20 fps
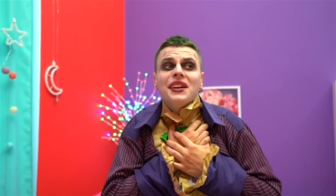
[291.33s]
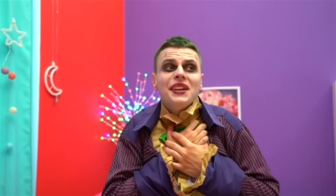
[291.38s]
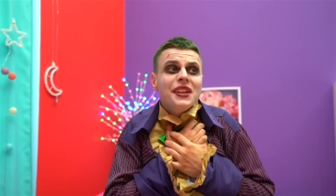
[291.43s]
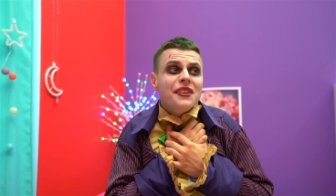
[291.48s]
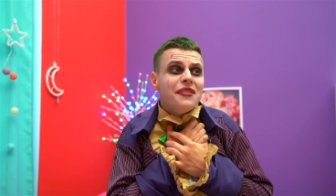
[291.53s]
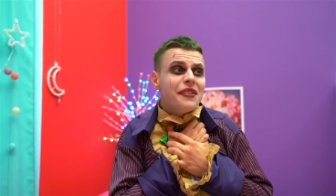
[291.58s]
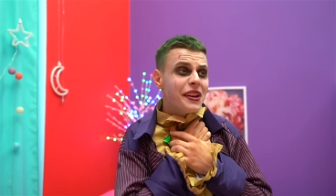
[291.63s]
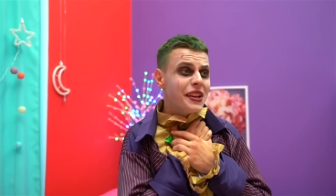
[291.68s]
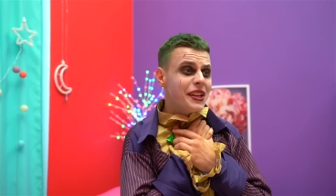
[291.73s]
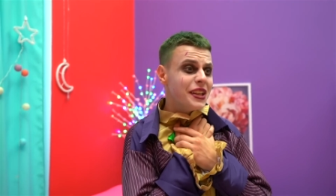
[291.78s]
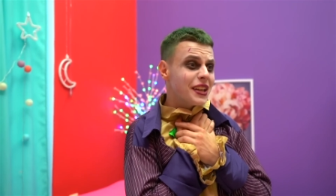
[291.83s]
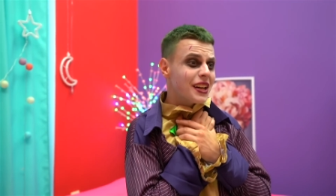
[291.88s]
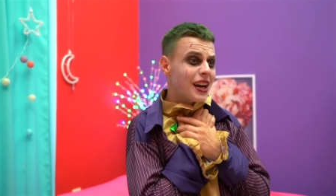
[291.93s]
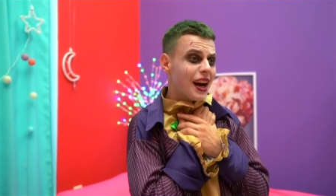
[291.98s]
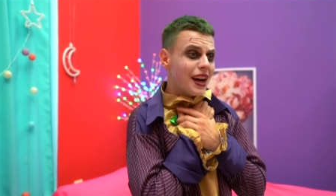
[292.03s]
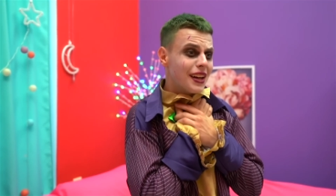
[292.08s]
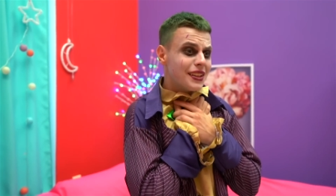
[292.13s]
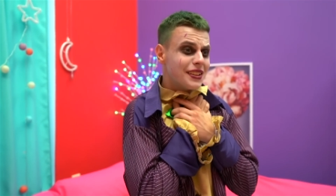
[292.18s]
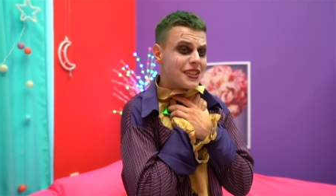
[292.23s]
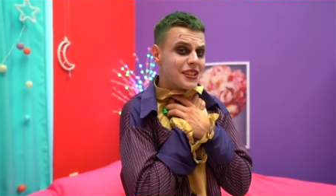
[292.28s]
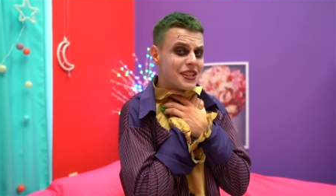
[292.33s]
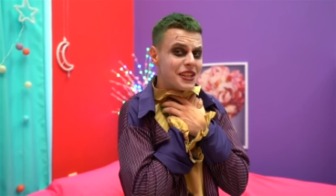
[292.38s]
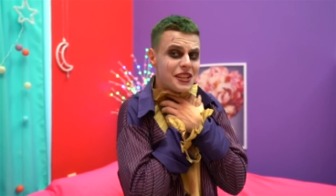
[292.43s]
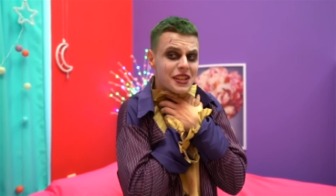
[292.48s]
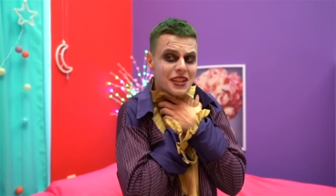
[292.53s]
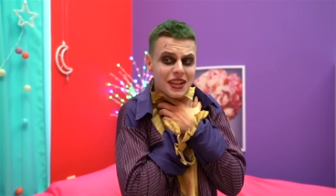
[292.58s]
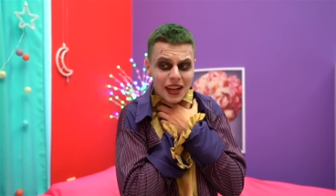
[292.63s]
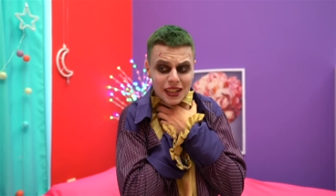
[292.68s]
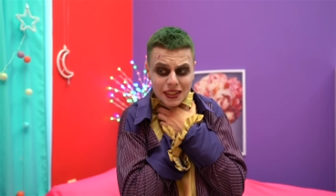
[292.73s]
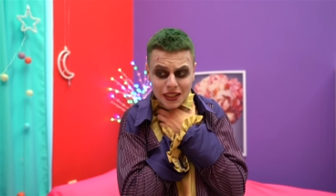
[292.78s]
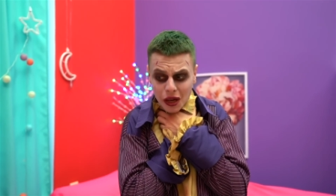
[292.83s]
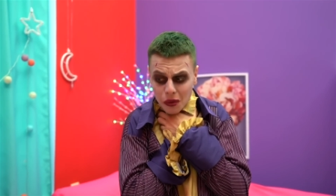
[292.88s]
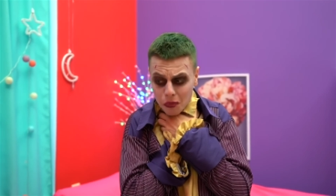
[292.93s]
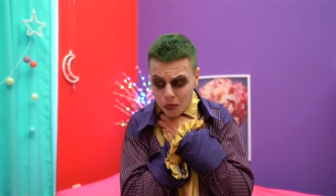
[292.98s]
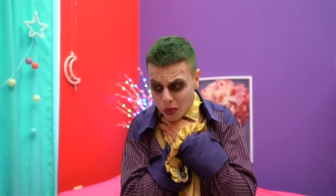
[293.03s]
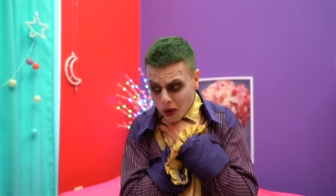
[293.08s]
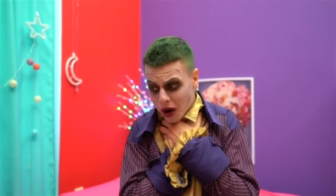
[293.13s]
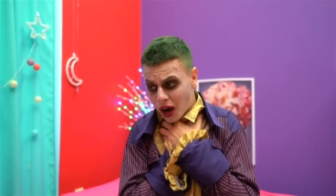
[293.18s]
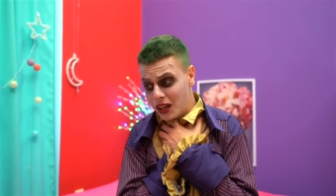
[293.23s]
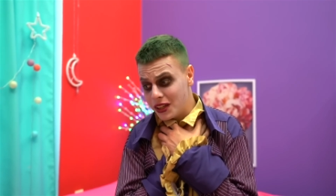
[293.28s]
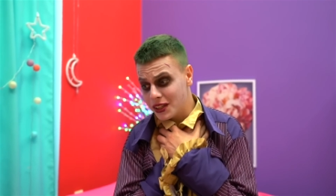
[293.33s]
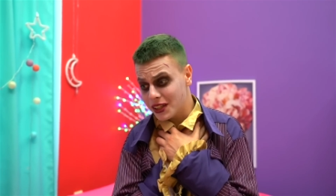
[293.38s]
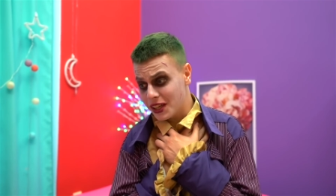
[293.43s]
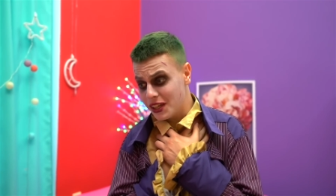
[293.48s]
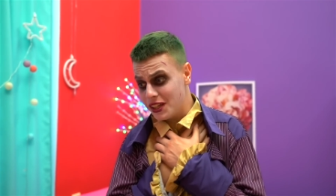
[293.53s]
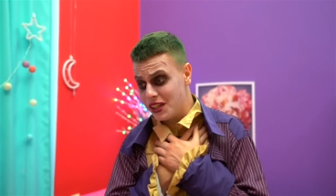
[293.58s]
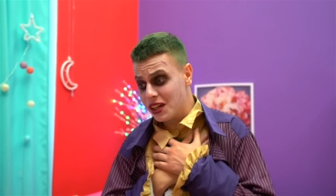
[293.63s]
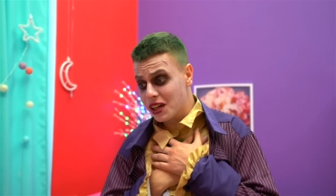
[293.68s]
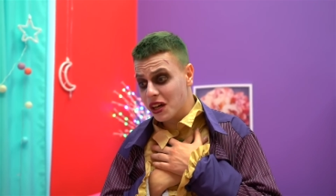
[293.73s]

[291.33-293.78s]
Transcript: I'm sure she hasn't even robbed a bank or